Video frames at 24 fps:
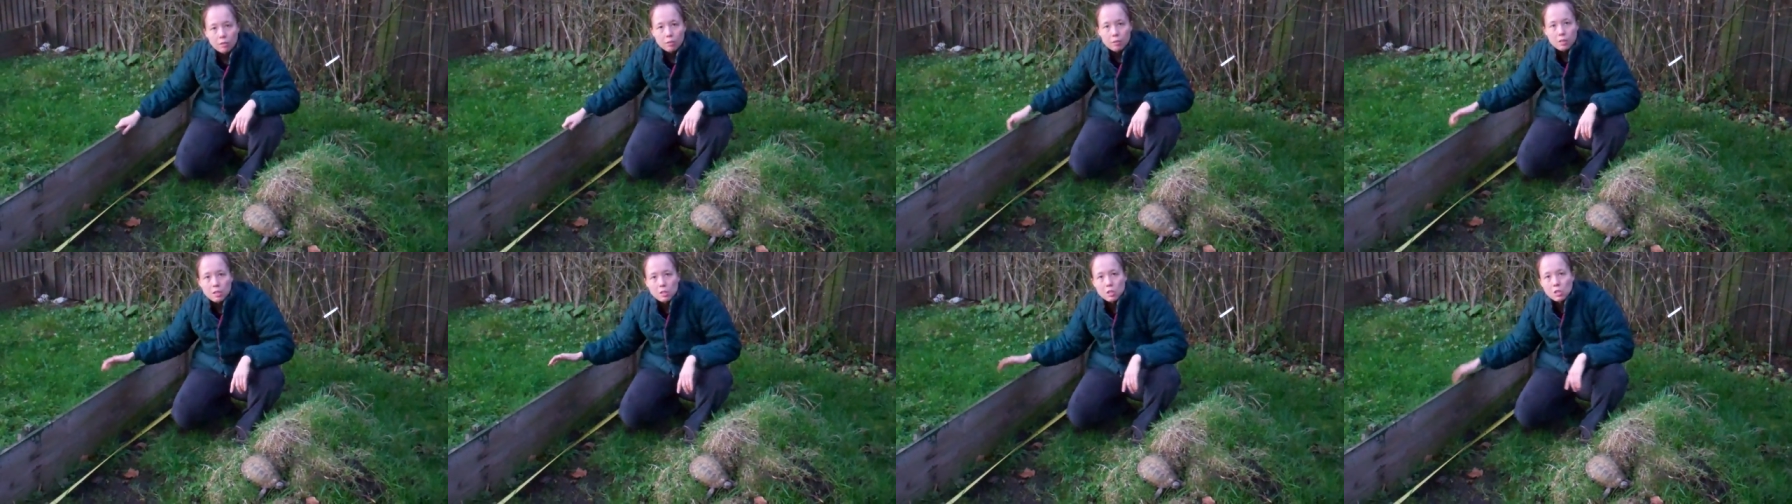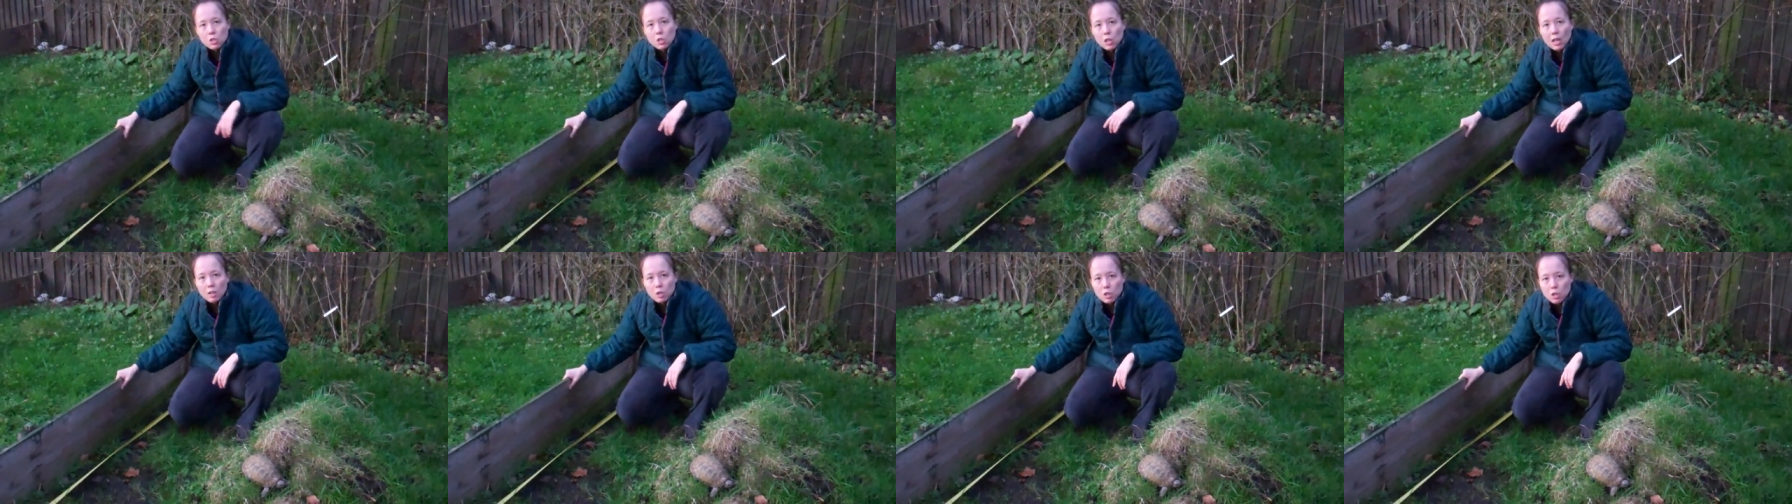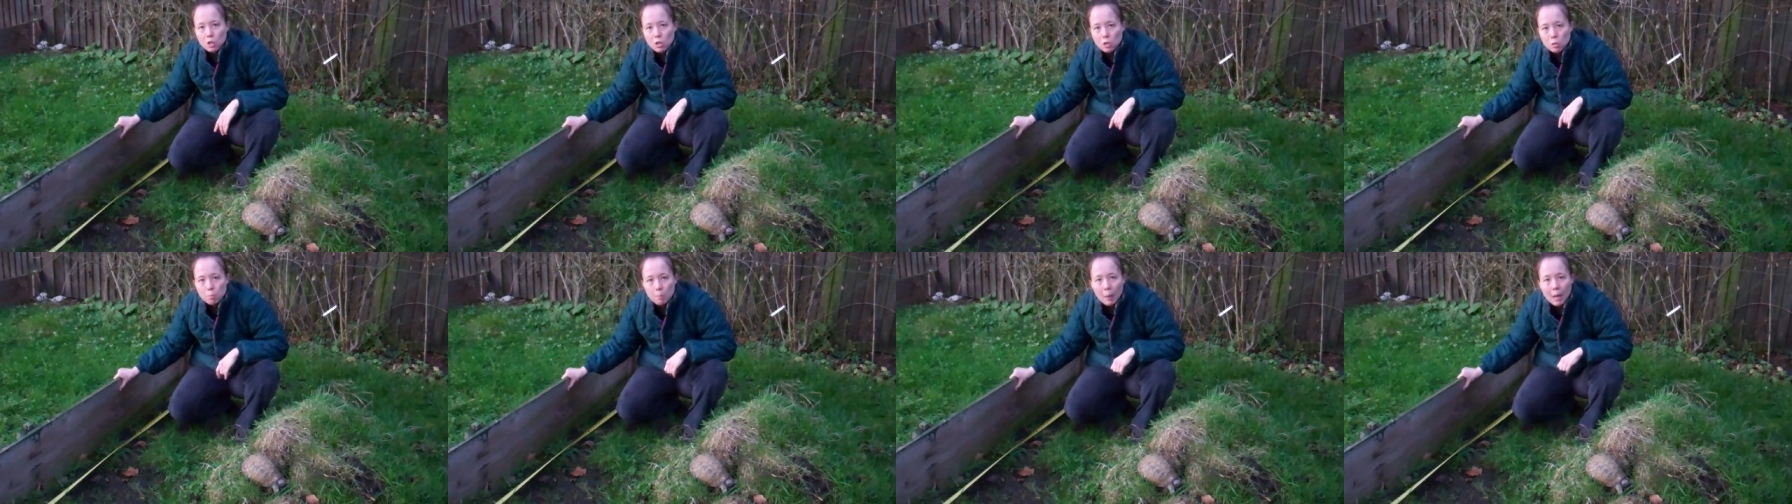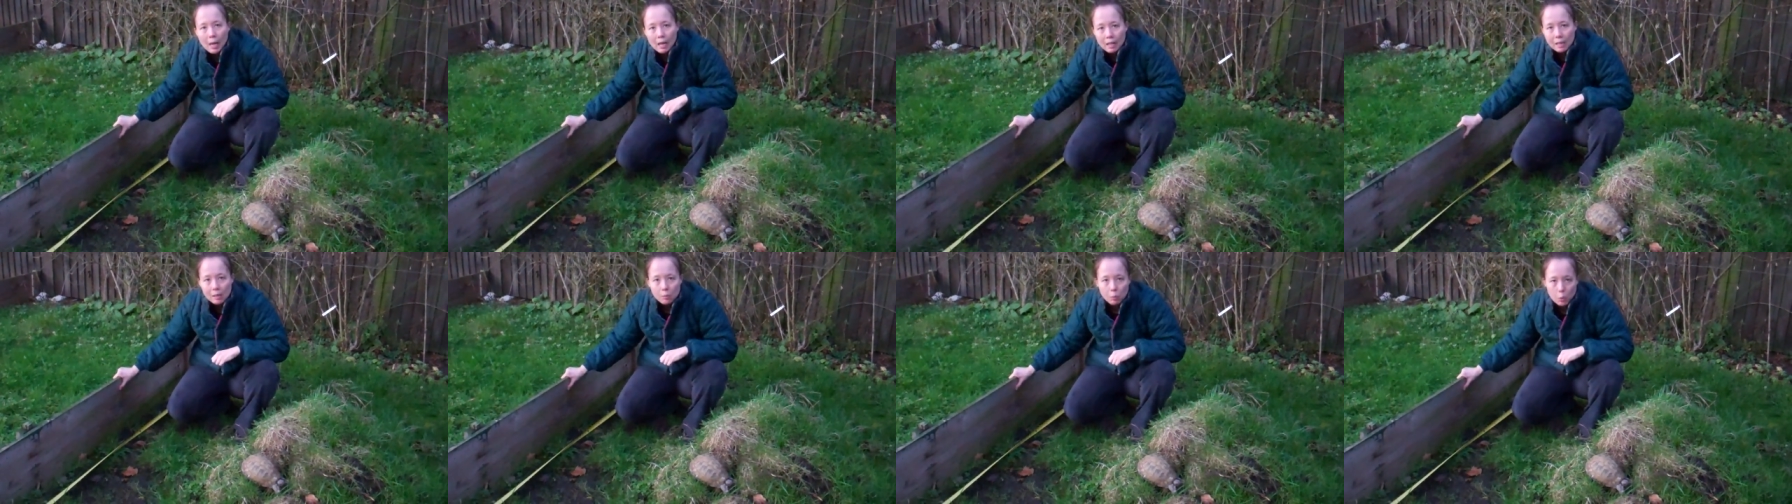this is actually just
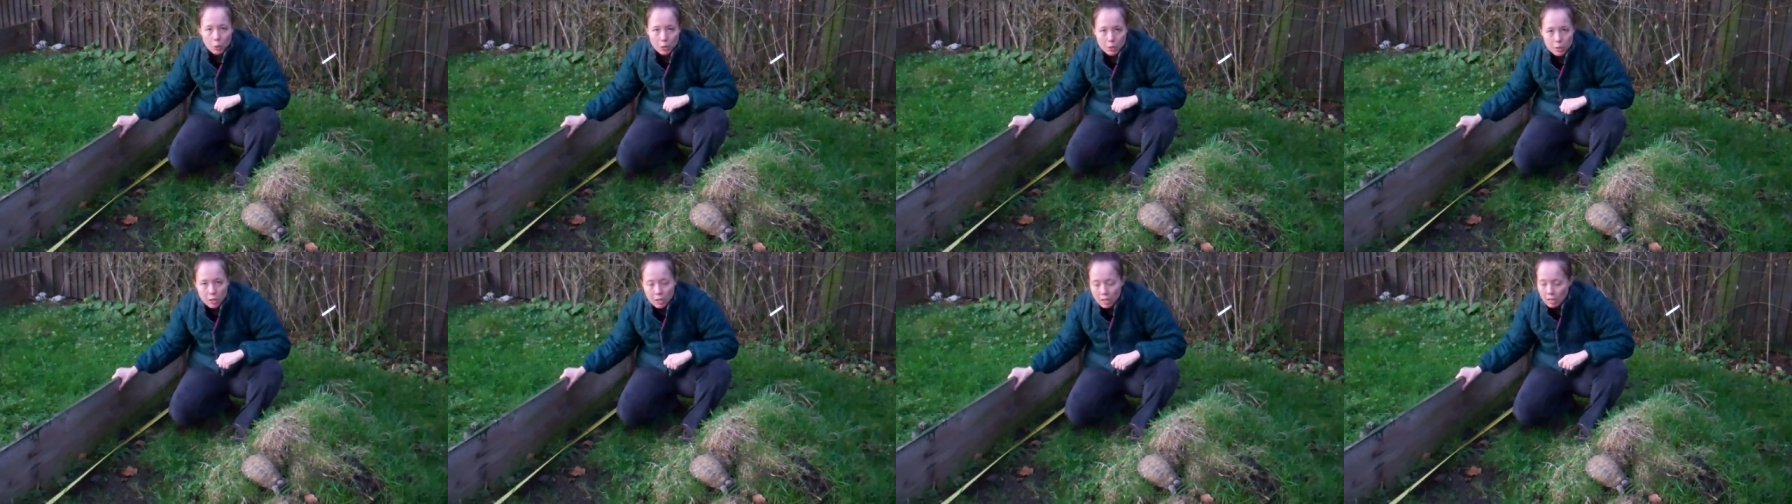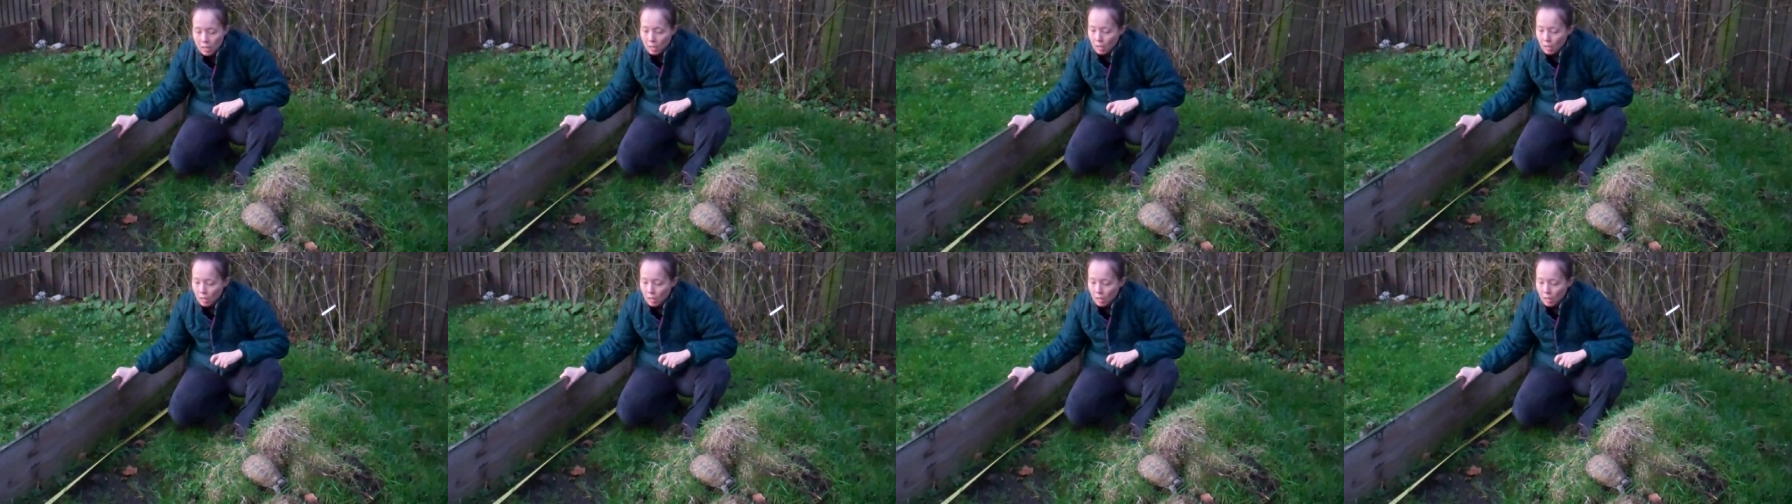pallet wood.